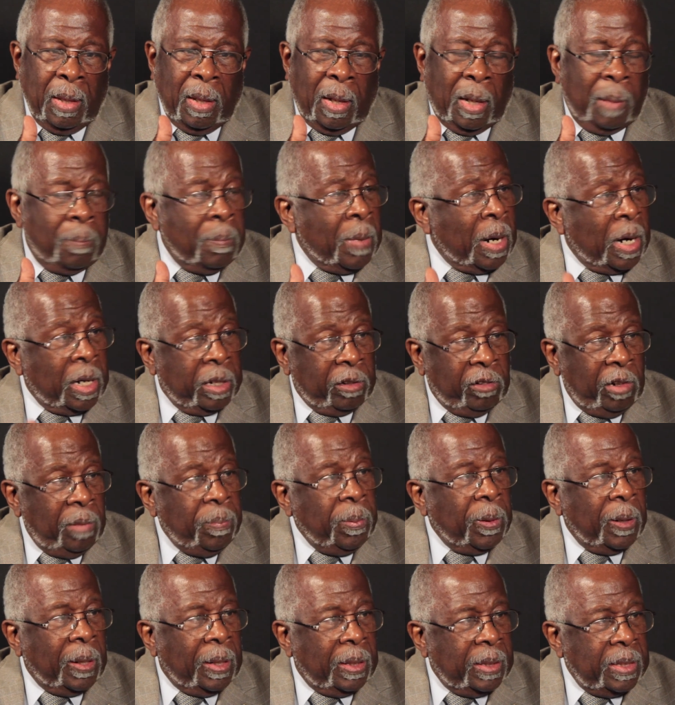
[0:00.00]
moderate
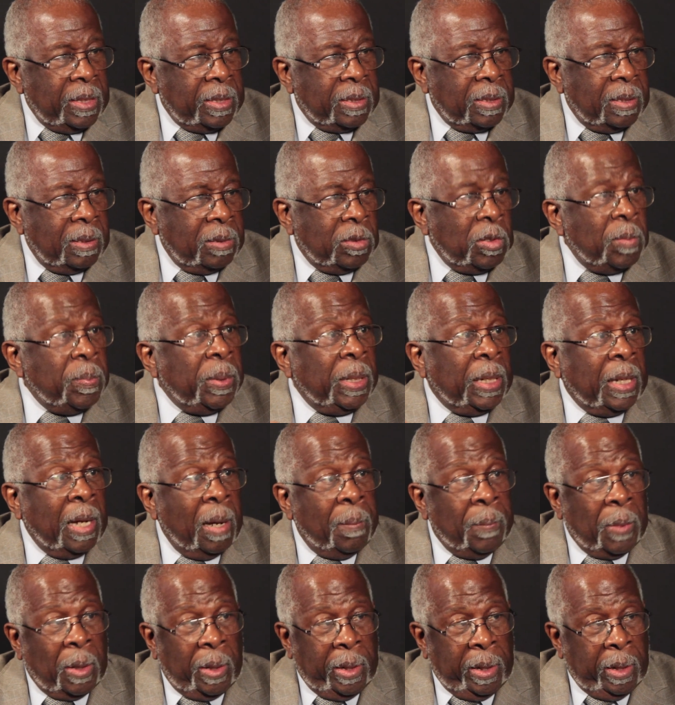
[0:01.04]
price to
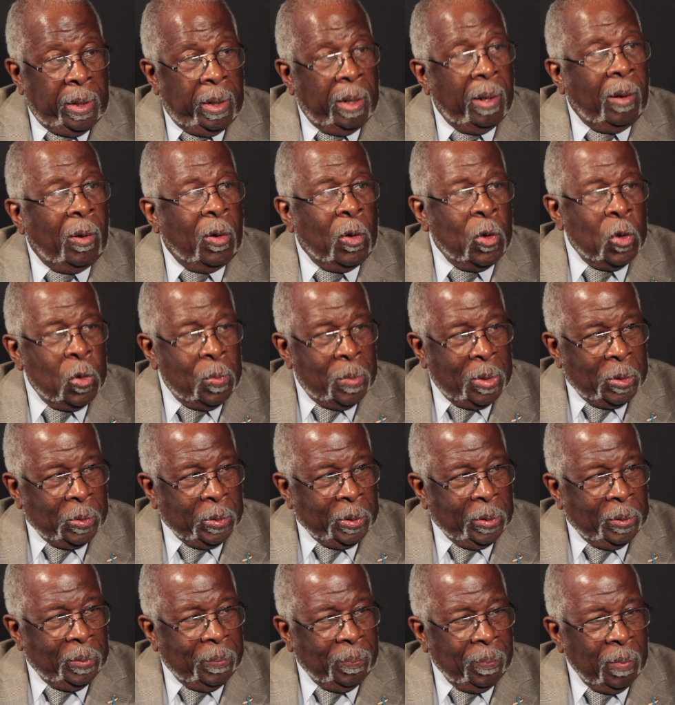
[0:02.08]
become a
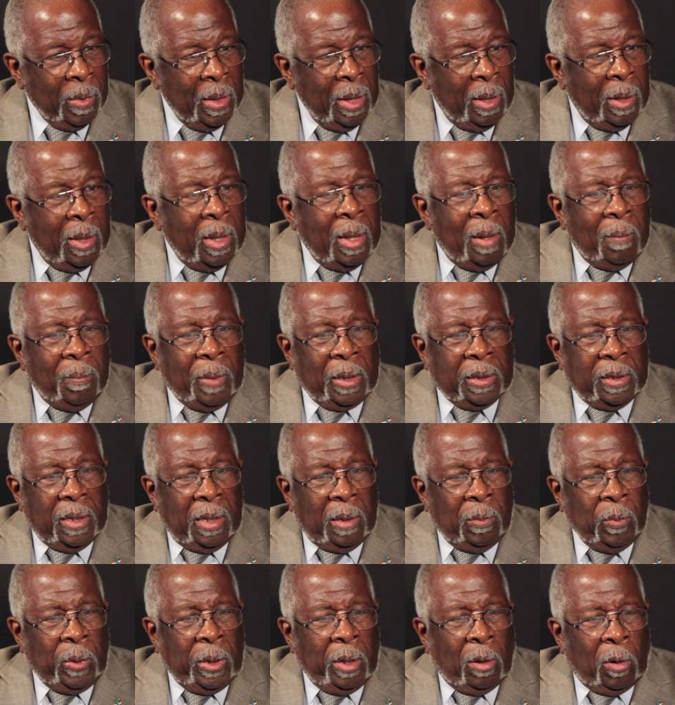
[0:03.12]
homeowner. But
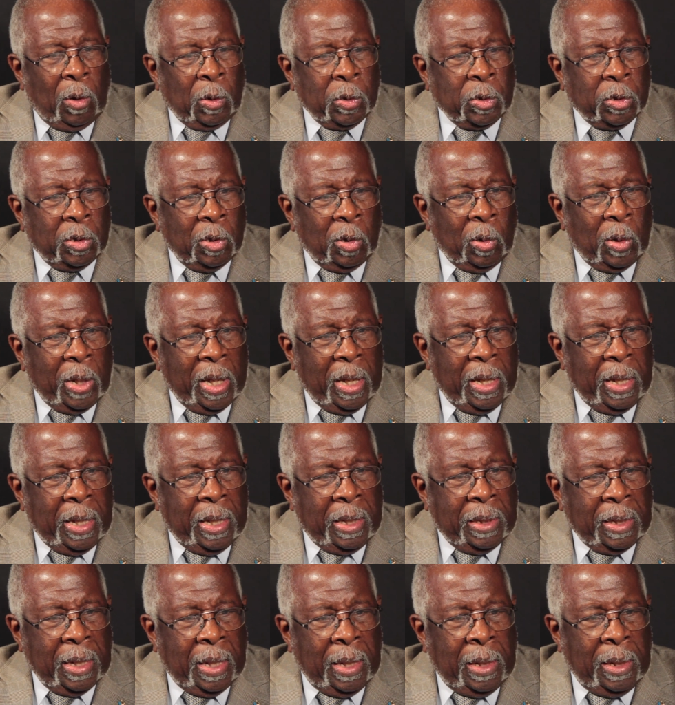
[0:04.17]
then we also
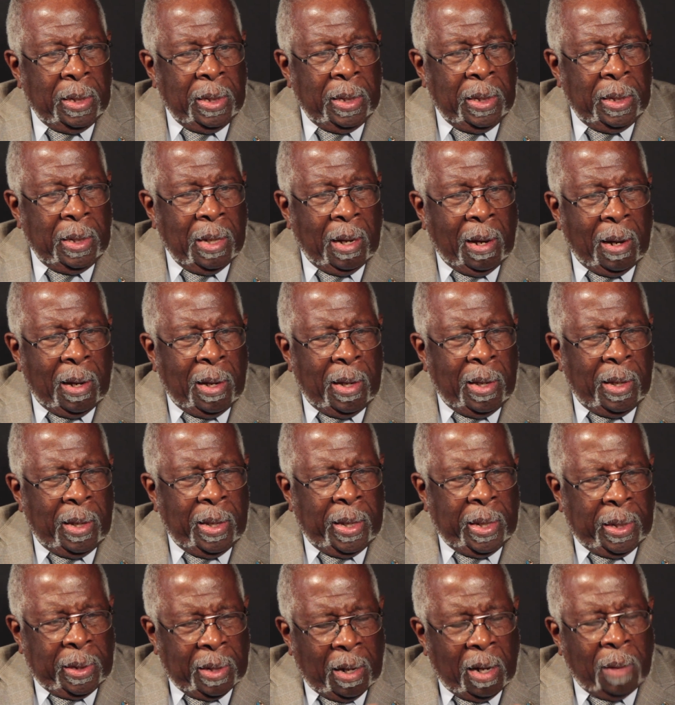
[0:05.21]
had
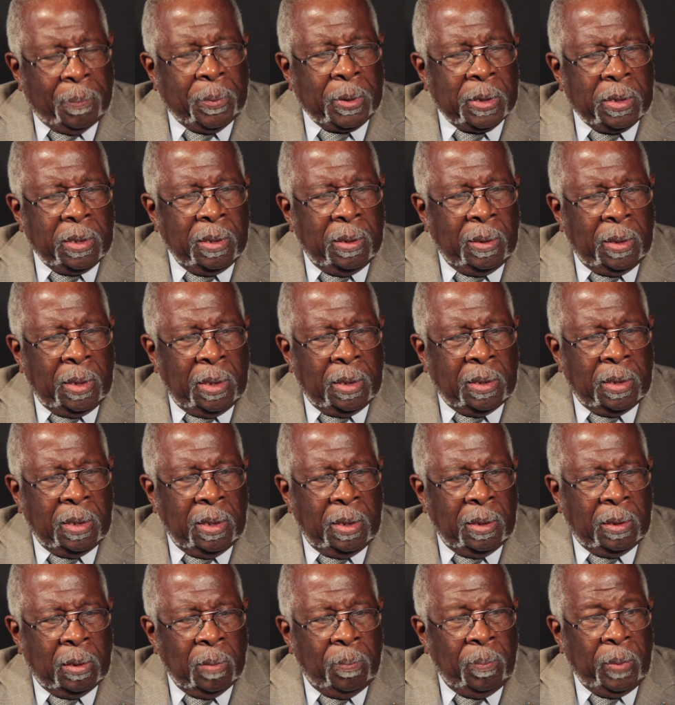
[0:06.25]
an opportunity
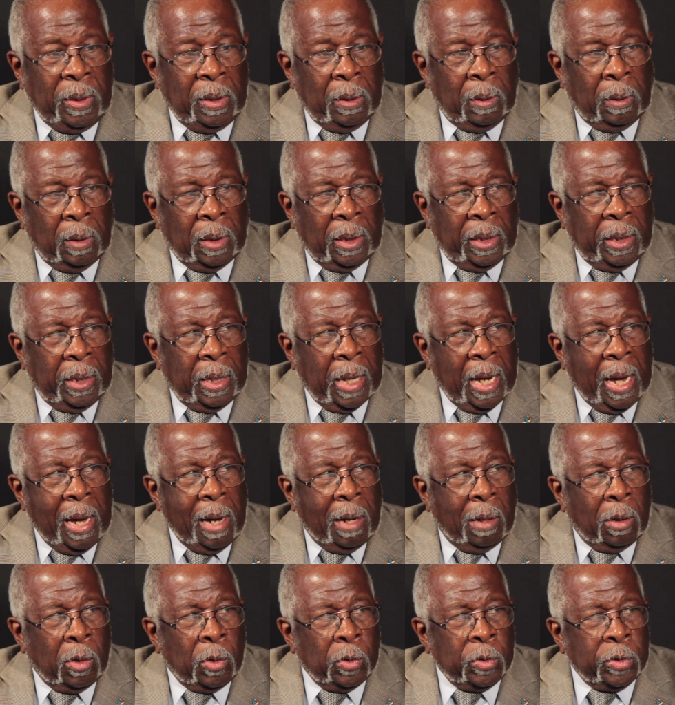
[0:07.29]
to build a
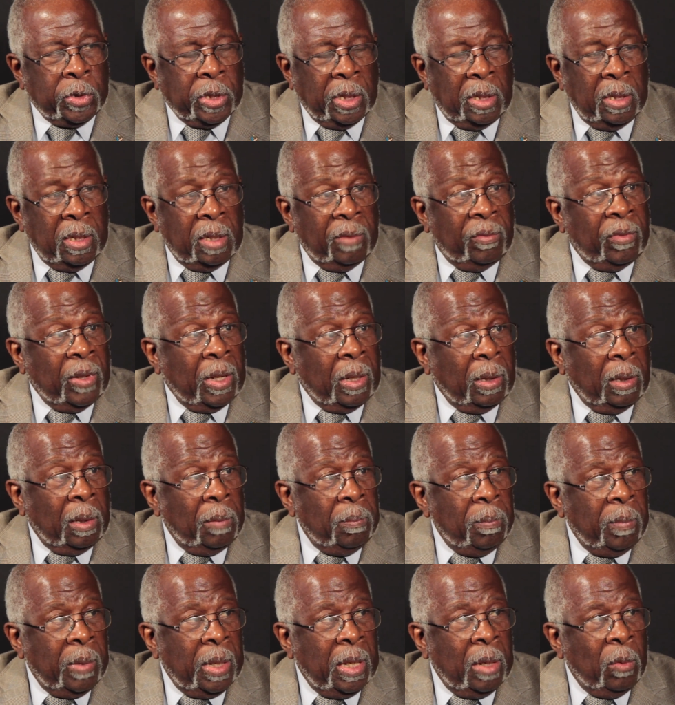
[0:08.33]
housing
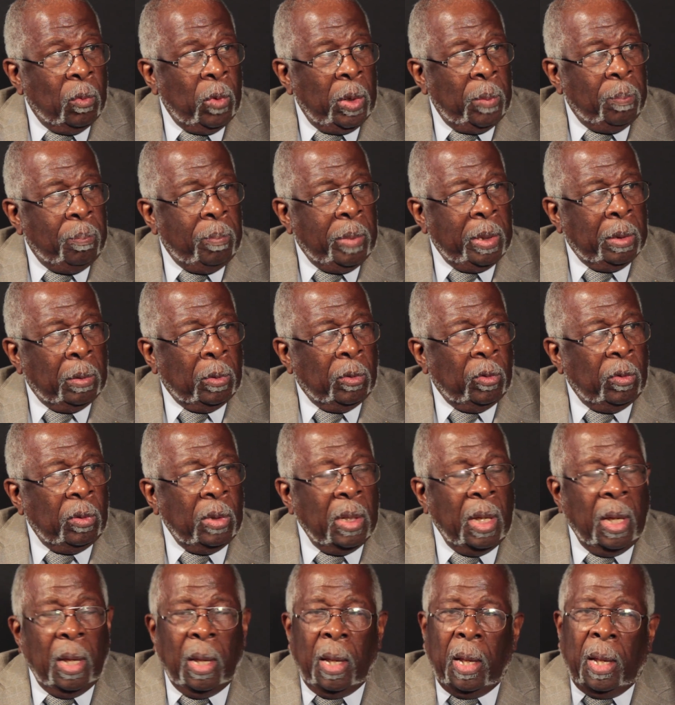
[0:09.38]
development. We built
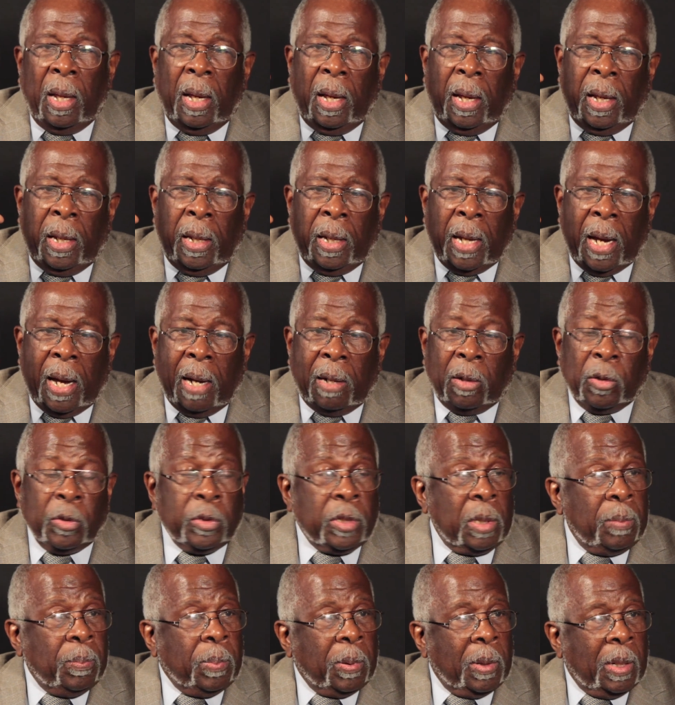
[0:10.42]
a
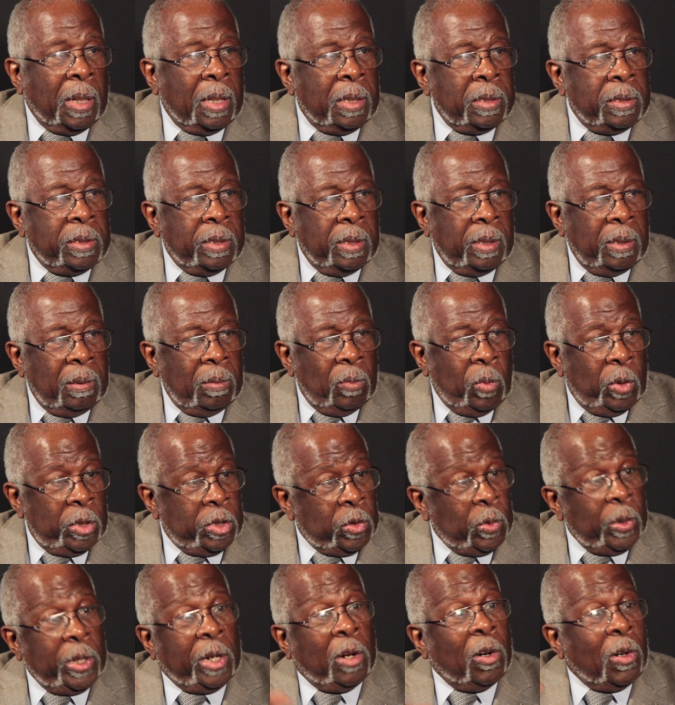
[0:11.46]
housing project,
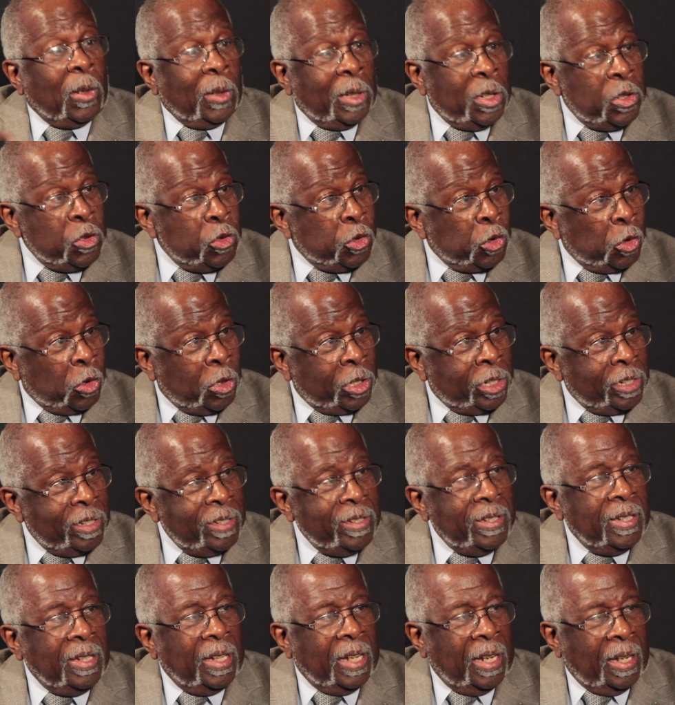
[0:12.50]
which we call it
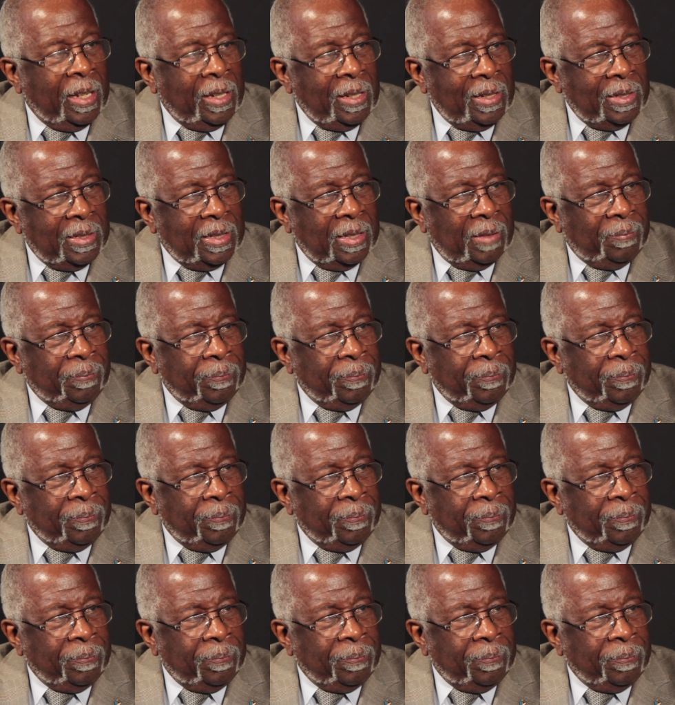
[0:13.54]
Jordan's Gate.